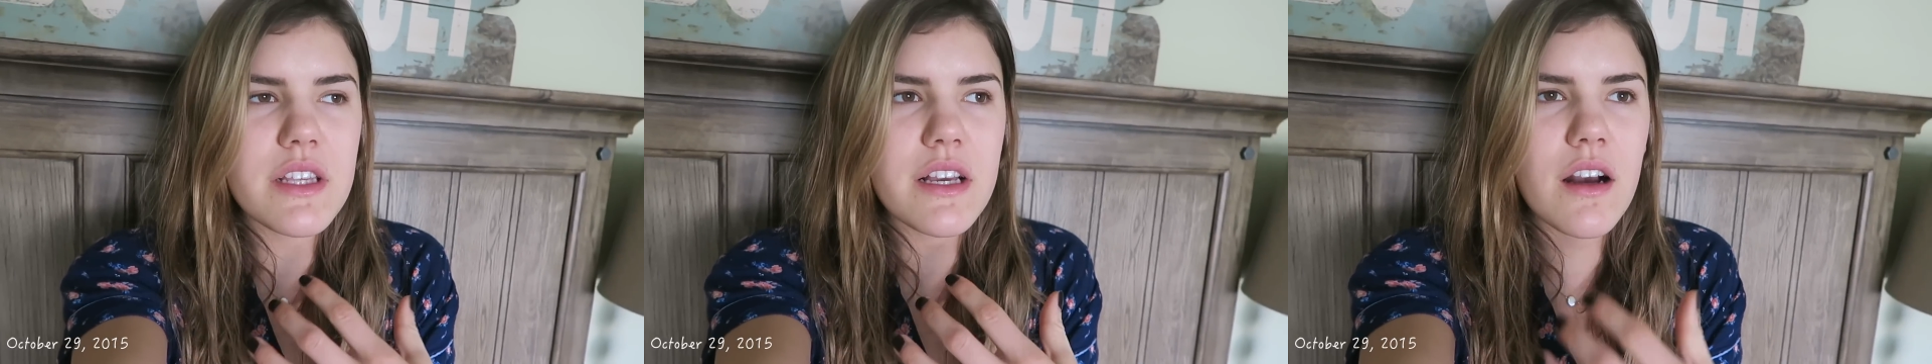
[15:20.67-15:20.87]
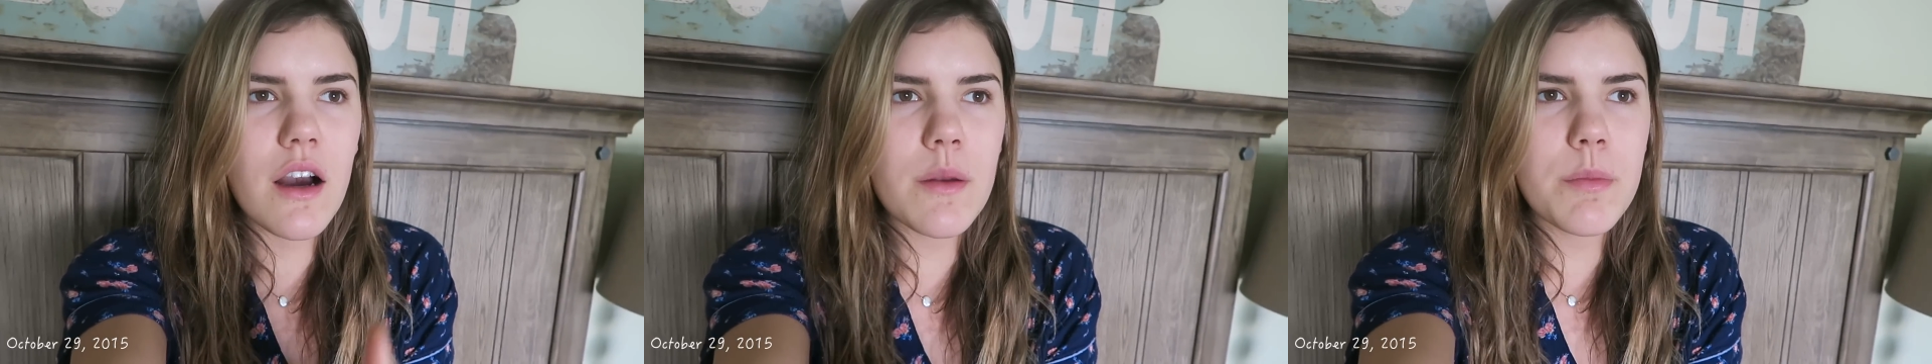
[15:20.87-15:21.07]

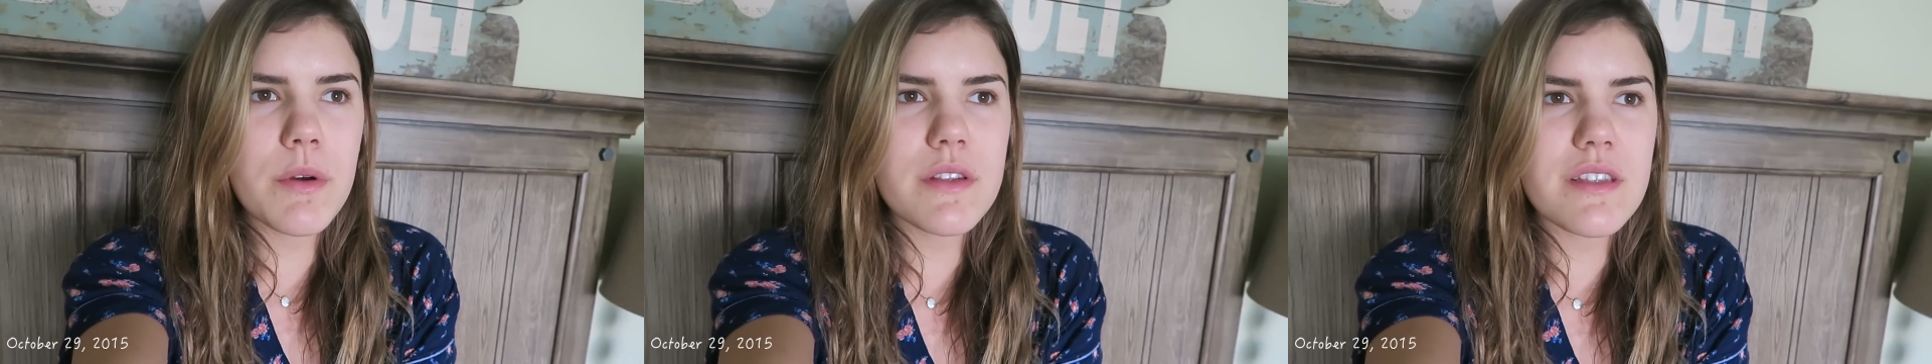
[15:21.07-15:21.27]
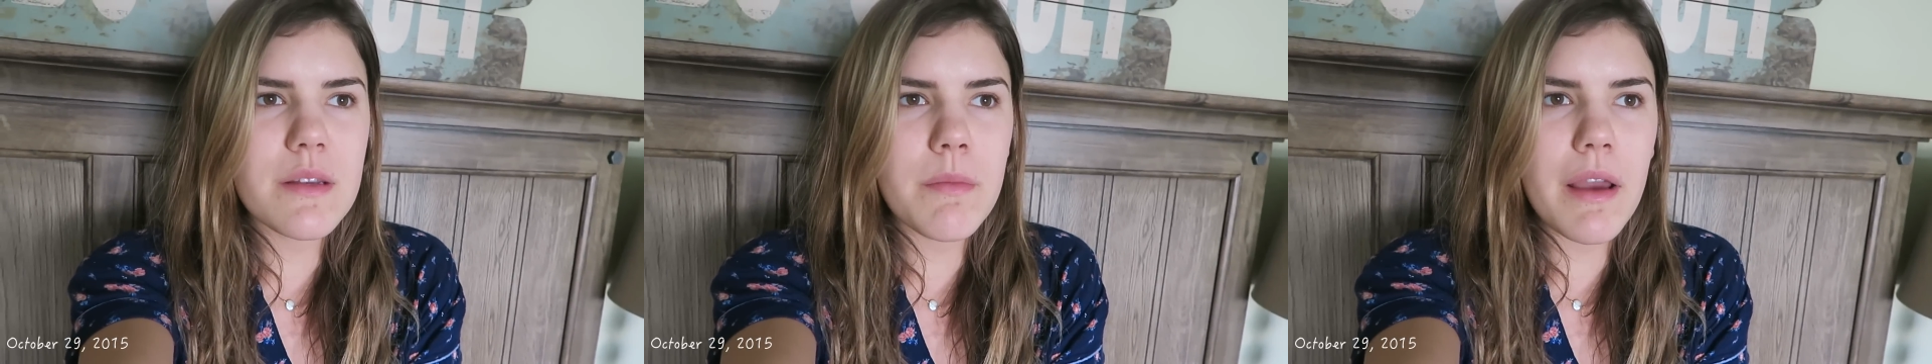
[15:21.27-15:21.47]
that God
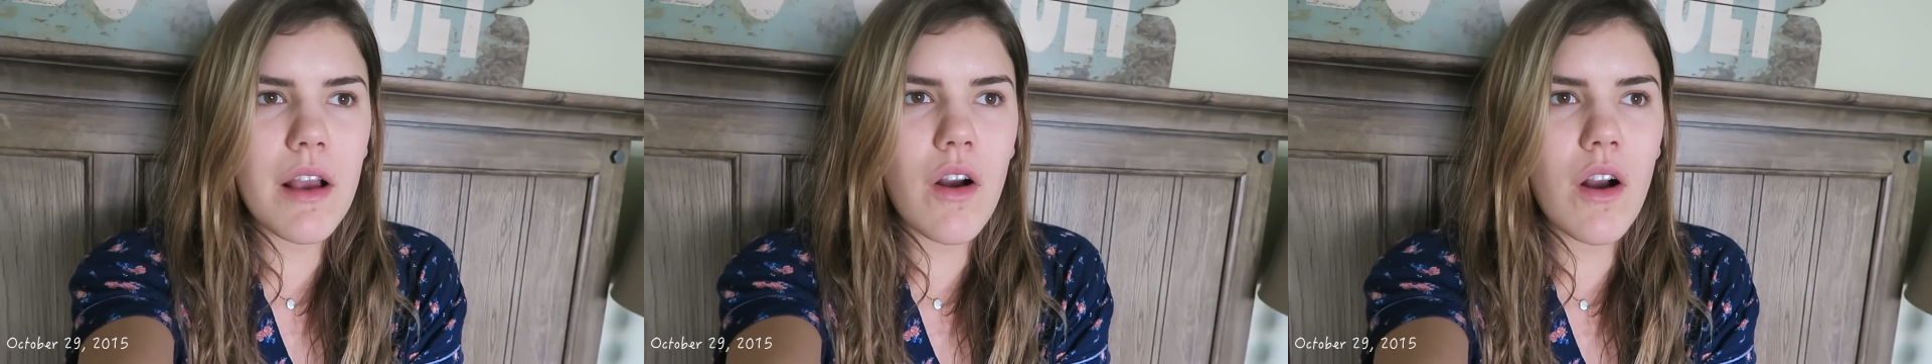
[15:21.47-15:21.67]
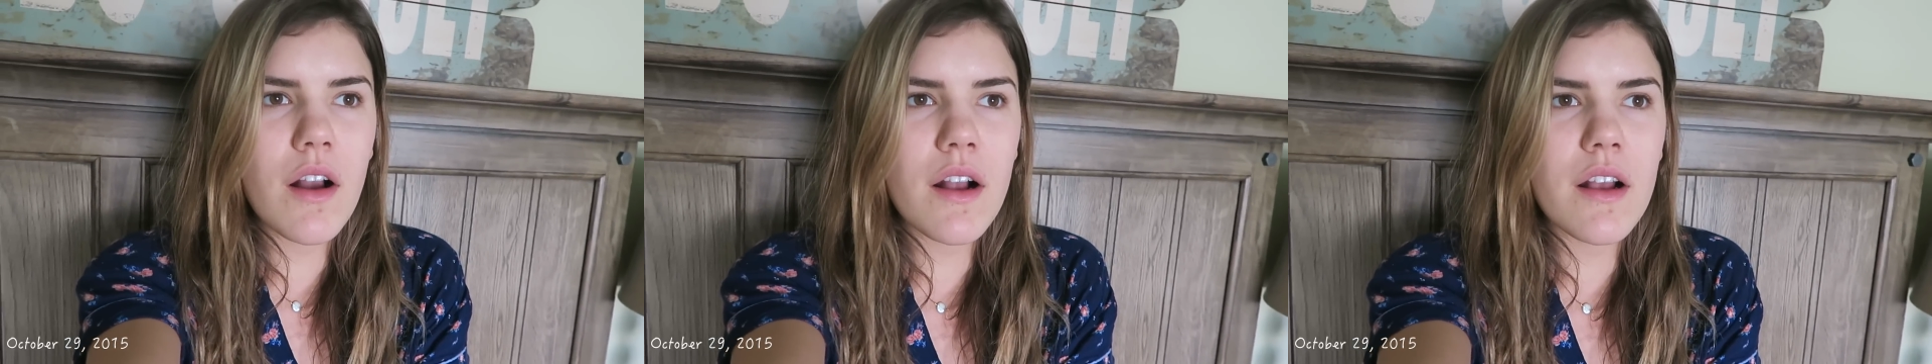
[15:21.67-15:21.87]
puts in my
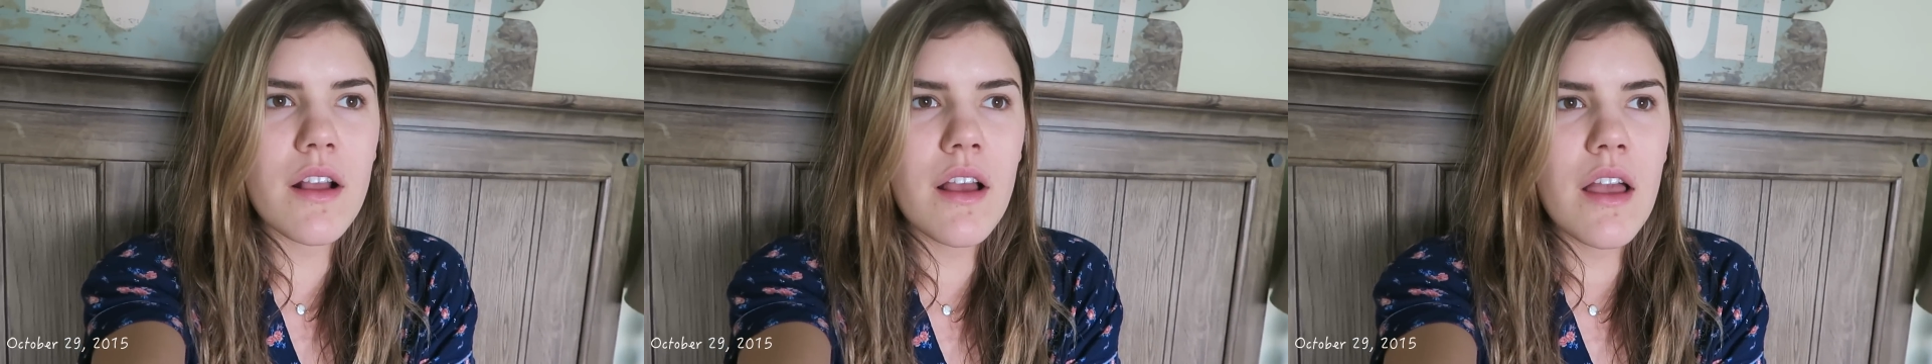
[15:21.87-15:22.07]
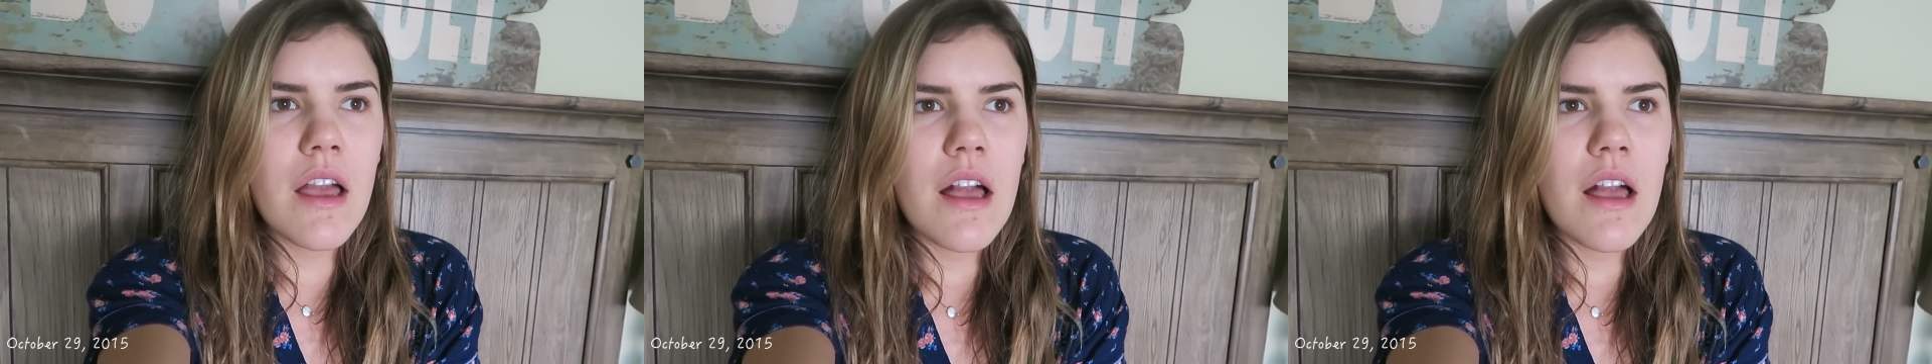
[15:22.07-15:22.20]
heart,